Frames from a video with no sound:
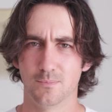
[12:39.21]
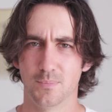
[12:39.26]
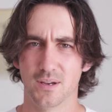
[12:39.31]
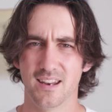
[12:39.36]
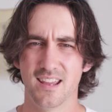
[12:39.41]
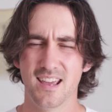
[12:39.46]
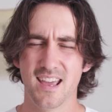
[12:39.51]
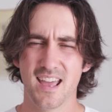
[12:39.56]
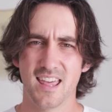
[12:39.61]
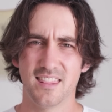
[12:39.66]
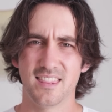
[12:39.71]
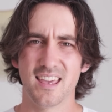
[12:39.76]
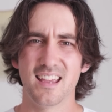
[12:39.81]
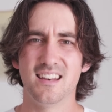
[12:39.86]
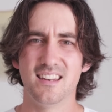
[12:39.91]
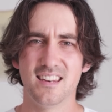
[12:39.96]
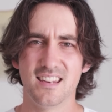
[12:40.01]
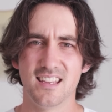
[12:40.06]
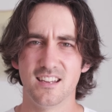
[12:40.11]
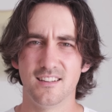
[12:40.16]
but they
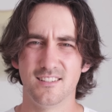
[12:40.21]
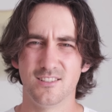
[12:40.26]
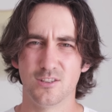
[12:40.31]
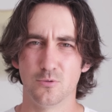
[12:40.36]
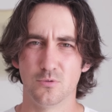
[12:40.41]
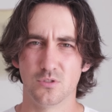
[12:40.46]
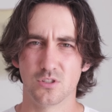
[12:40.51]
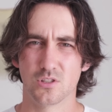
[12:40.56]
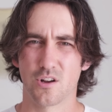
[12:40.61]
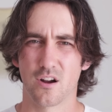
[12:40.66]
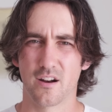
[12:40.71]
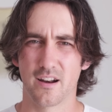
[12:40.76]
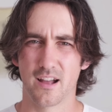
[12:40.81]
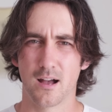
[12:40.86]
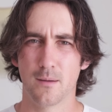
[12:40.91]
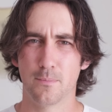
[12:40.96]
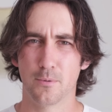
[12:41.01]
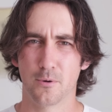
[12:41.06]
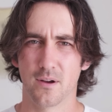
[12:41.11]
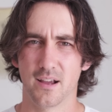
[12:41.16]
need to start
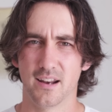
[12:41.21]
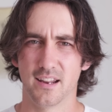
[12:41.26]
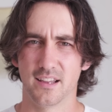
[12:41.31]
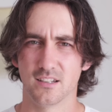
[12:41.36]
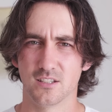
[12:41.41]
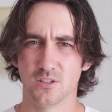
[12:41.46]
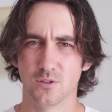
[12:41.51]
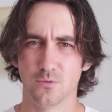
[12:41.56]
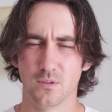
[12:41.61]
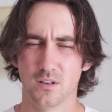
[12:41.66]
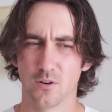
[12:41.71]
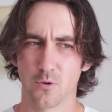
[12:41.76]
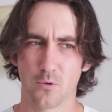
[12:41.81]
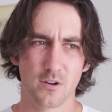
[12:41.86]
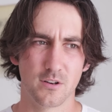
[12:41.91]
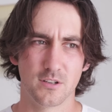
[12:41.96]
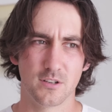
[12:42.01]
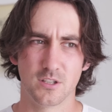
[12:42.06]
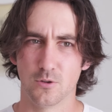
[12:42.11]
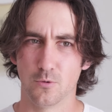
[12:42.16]
upgrading in
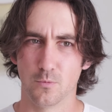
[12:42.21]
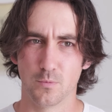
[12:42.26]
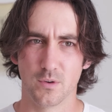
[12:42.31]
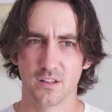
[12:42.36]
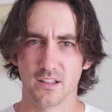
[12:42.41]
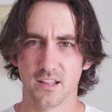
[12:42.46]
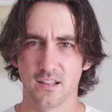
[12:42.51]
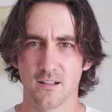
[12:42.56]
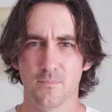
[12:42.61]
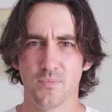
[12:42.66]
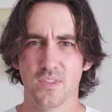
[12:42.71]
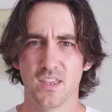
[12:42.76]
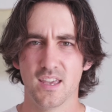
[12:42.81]
order to really